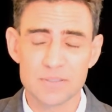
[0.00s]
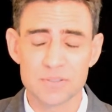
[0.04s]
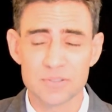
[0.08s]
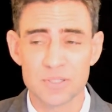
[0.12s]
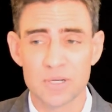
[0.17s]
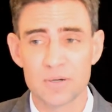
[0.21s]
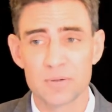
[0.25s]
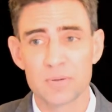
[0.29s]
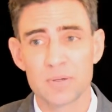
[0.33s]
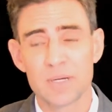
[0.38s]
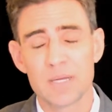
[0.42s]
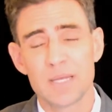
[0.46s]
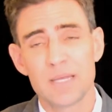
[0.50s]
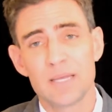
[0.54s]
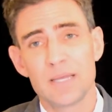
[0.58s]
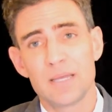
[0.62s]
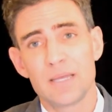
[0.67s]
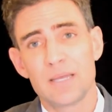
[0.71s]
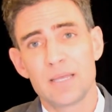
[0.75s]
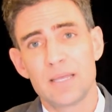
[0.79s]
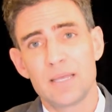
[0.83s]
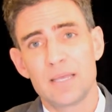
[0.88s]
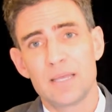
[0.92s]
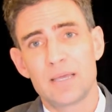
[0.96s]
So
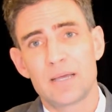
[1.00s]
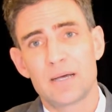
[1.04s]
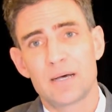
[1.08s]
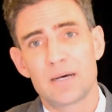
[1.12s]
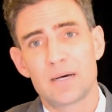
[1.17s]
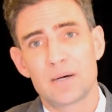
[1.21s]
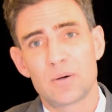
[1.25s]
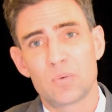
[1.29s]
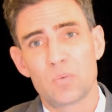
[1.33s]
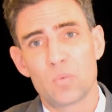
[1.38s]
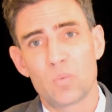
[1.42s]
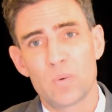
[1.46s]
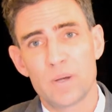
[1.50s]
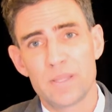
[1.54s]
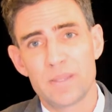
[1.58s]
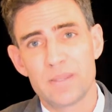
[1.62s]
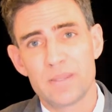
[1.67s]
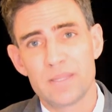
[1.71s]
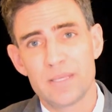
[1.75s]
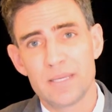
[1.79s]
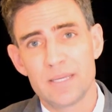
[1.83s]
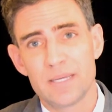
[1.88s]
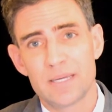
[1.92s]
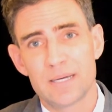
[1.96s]

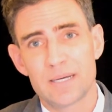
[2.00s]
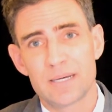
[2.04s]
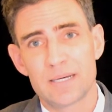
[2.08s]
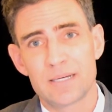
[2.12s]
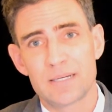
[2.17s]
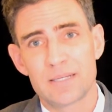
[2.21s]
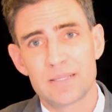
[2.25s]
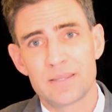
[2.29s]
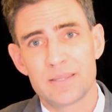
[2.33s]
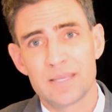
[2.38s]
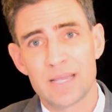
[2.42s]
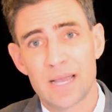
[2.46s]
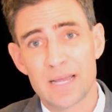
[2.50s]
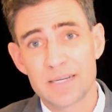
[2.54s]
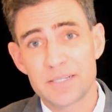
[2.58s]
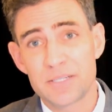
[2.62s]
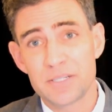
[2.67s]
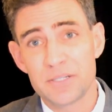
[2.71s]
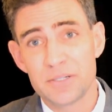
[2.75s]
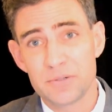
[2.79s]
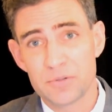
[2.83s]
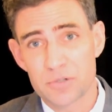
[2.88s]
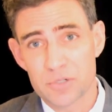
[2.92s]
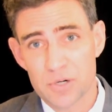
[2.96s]
when the
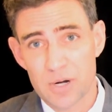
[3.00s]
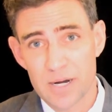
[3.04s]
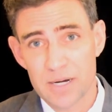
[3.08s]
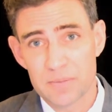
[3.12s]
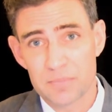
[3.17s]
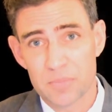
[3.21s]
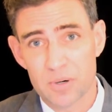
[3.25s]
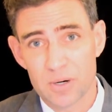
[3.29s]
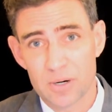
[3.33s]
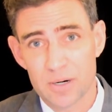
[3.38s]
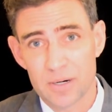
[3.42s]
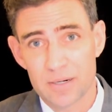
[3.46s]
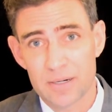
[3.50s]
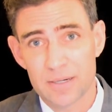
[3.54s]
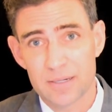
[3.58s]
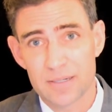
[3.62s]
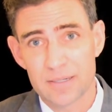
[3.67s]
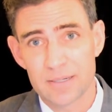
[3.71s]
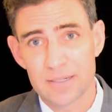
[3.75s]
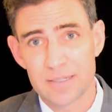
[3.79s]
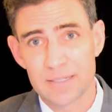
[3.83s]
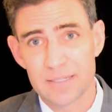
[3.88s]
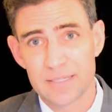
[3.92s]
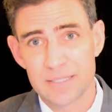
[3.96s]
ITU
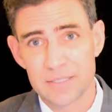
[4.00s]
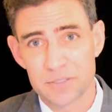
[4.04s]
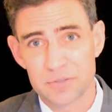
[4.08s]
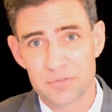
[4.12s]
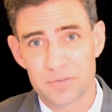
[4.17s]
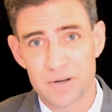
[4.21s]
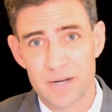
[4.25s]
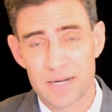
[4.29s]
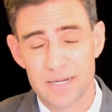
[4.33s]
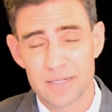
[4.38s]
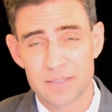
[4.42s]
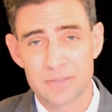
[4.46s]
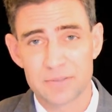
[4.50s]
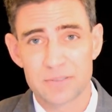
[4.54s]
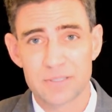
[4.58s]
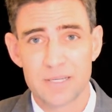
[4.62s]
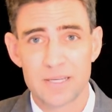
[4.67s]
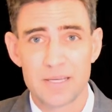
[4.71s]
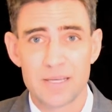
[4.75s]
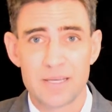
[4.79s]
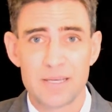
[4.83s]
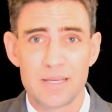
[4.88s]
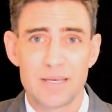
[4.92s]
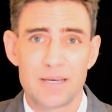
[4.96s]
trademark is filed,
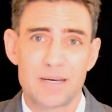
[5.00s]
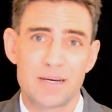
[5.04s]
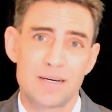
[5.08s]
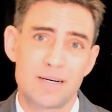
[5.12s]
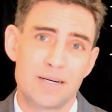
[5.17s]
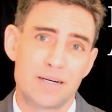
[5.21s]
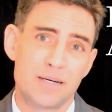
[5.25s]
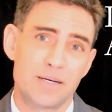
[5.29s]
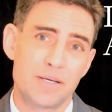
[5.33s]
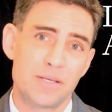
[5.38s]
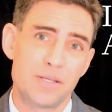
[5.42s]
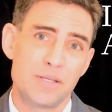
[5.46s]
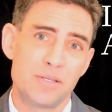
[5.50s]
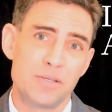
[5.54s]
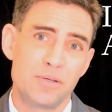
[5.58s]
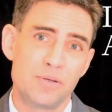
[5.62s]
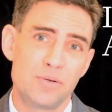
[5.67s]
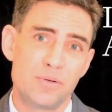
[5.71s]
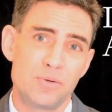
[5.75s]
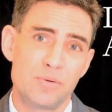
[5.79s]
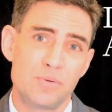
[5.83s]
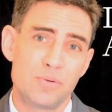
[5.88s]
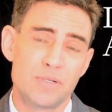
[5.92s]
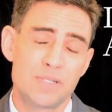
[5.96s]

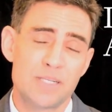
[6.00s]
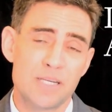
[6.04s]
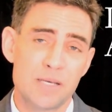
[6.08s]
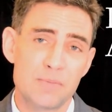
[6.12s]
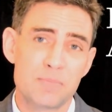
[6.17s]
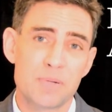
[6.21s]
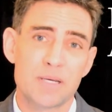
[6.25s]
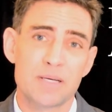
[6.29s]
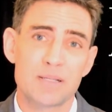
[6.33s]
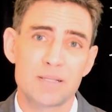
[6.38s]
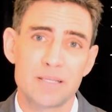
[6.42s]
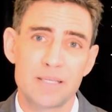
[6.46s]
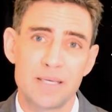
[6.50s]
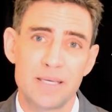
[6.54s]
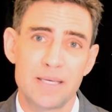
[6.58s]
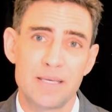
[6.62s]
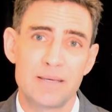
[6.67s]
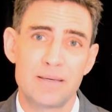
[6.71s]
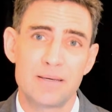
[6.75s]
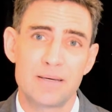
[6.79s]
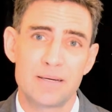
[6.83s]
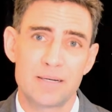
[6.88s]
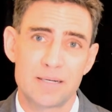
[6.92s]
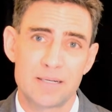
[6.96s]
you
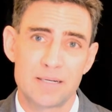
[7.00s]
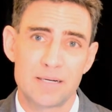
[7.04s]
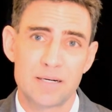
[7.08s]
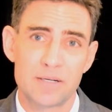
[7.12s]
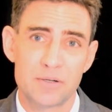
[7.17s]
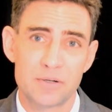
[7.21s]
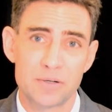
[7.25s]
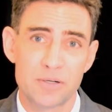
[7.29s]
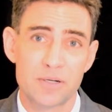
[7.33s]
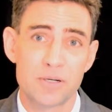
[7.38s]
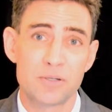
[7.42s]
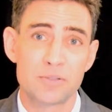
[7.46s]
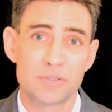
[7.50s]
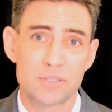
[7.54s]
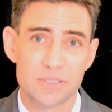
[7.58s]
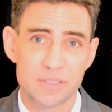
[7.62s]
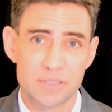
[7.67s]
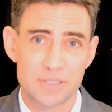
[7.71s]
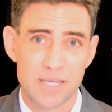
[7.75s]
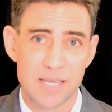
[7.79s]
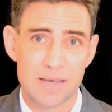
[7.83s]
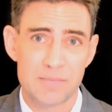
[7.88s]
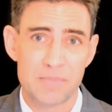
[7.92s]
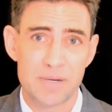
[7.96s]
typically undergoes
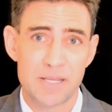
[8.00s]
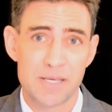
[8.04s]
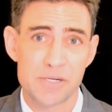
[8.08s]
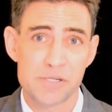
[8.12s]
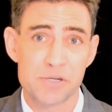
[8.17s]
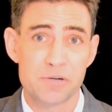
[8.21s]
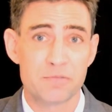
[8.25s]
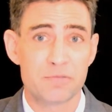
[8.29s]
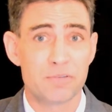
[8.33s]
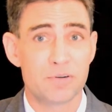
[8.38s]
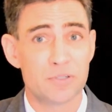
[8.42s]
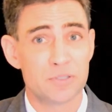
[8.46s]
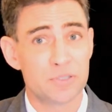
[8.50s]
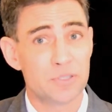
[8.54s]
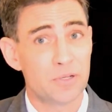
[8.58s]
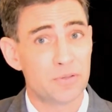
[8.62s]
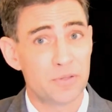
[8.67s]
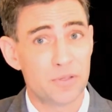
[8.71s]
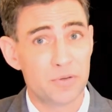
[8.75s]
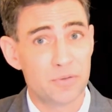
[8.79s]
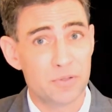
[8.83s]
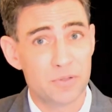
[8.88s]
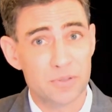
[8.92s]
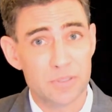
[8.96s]
examination first,
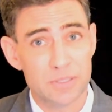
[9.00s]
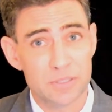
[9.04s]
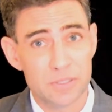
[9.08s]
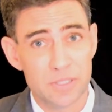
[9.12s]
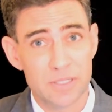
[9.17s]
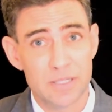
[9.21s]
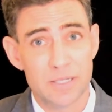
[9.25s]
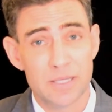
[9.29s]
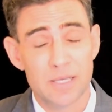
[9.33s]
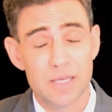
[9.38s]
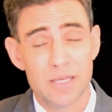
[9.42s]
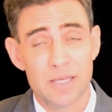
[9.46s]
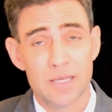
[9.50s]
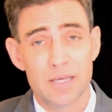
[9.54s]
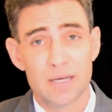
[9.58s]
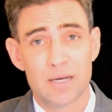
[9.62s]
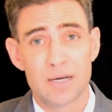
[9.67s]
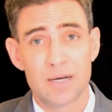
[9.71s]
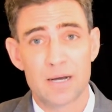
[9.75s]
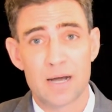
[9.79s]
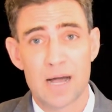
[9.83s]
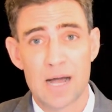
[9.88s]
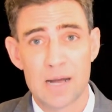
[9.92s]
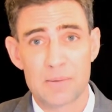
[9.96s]
although there is a
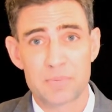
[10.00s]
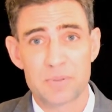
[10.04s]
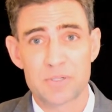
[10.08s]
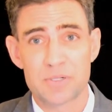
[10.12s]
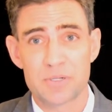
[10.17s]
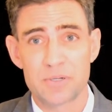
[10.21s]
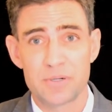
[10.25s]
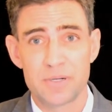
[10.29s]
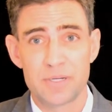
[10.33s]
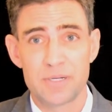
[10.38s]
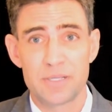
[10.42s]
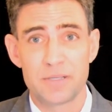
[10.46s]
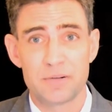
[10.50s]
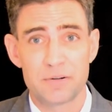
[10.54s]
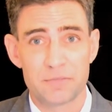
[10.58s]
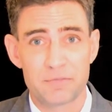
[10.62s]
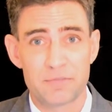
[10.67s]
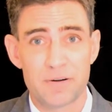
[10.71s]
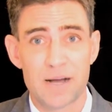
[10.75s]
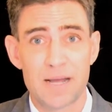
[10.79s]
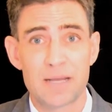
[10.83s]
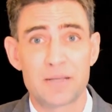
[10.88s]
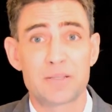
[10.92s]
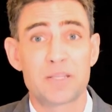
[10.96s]
opportunity to
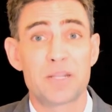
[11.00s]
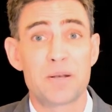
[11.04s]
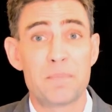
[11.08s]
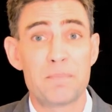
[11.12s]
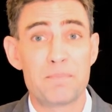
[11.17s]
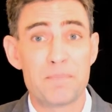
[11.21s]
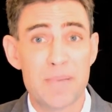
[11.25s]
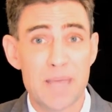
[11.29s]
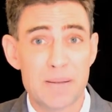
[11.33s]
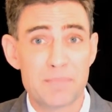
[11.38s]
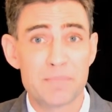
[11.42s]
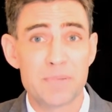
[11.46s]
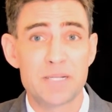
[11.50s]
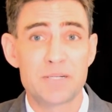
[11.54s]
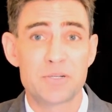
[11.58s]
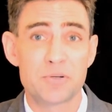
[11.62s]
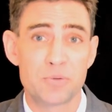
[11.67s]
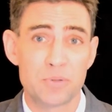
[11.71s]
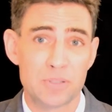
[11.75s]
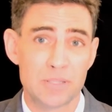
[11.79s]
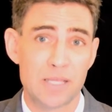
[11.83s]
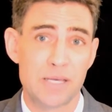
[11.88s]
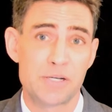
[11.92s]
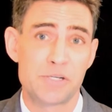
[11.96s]
file an amendment
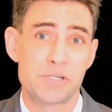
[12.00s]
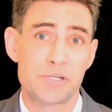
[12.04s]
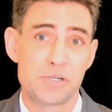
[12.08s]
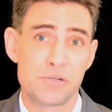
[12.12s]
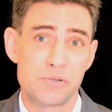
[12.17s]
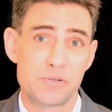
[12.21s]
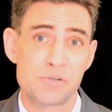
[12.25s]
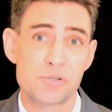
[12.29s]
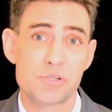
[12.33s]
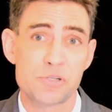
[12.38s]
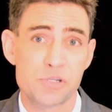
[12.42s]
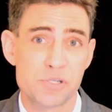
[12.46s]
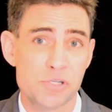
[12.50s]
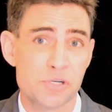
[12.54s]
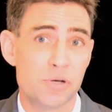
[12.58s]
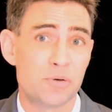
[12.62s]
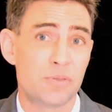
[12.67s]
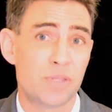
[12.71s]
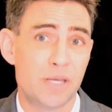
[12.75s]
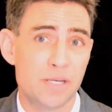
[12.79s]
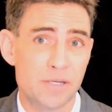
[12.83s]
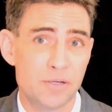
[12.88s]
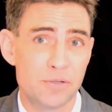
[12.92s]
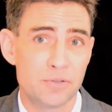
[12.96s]
to alleged use to
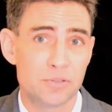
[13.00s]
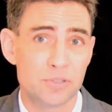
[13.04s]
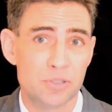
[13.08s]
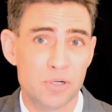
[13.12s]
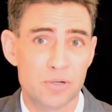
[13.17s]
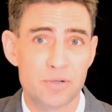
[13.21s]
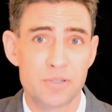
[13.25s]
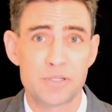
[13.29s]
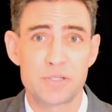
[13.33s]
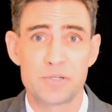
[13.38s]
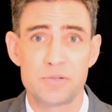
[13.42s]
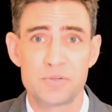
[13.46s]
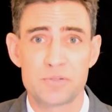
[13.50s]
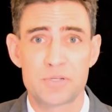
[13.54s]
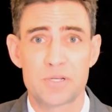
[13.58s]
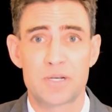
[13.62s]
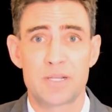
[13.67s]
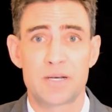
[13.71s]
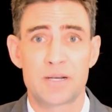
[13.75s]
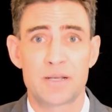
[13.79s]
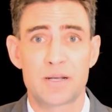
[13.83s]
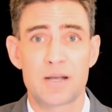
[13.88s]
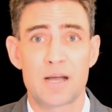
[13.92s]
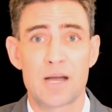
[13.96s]
show that you started
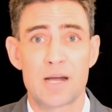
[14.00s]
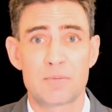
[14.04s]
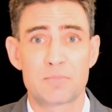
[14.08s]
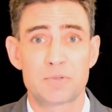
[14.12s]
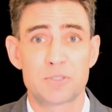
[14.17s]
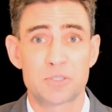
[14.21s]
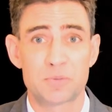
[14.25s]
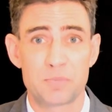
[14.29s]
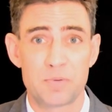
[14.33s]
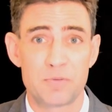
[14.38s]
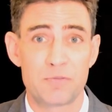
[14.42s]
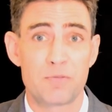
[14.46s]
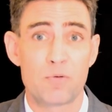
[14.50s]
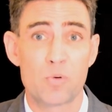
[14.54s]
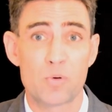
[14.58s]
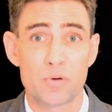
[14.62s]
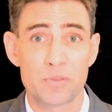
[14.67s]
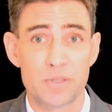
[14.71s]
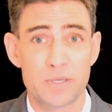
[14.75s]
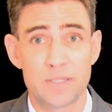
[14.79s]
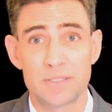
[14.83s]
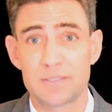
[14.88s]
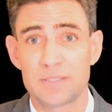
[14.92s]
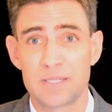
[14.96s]
using it in commerce
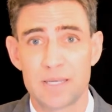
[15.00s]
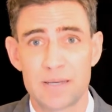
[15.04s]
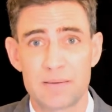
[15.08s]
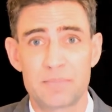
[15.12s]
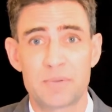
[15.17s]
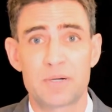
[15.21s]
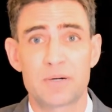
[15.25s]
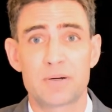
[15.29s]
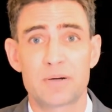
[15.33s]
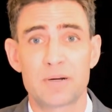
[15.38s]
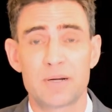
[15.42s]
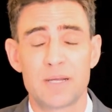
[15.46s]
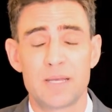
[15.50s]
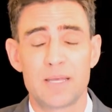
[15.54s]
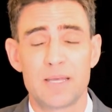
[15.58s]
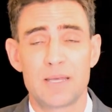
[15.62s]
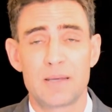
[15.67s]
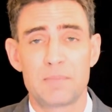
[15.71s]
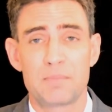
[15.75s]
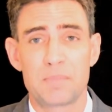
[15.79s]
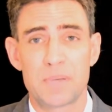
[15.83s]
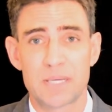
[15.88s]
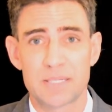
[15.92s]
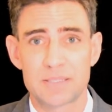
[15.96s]
before the examiner
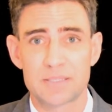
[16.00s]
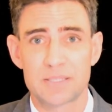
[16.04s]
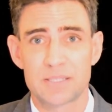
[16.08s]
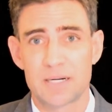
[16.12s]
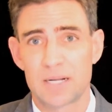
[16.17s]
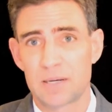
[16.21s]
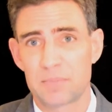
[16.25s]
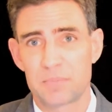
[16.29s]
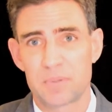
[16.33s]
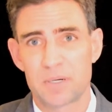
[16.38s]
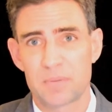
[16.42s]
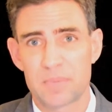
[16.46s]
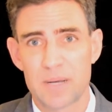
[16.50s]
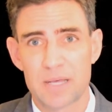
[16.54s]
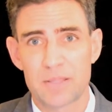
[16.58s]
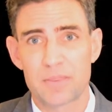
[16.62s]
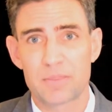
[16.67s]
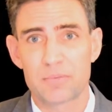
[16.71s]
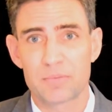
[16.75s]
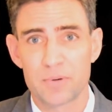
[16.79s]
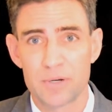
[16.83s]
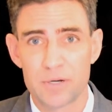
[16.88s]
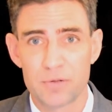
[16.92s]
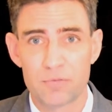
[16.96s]
picks it up in
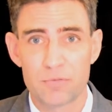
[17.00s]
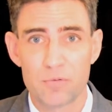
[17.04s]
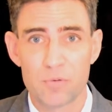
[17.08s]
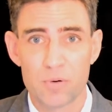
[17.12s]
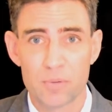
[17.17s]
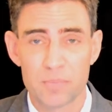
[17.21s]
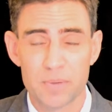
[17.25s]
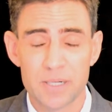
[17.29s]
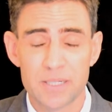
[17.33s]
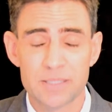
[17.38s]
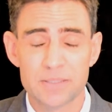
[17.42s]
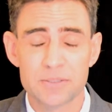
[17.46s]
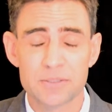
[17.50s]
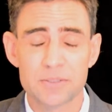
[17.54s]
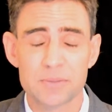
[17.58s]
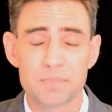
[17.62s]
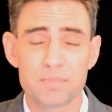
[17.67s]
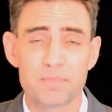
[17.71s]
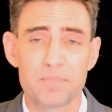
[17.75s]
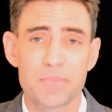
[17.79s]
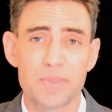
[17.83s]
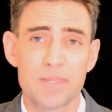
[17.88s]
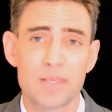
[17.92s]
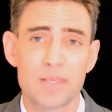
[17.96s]
about 3 to 4 months.